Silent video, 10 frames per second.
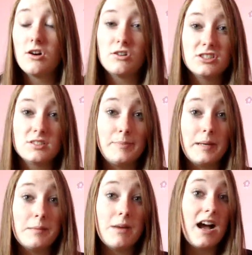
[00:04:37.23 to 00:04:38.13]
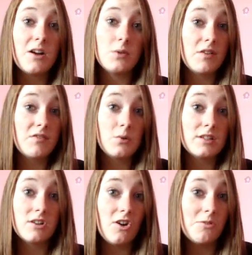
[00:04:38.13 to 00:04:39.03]
Or just a big bag, whatever you
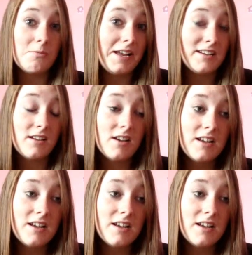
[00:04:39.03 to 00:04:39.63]
want to call me.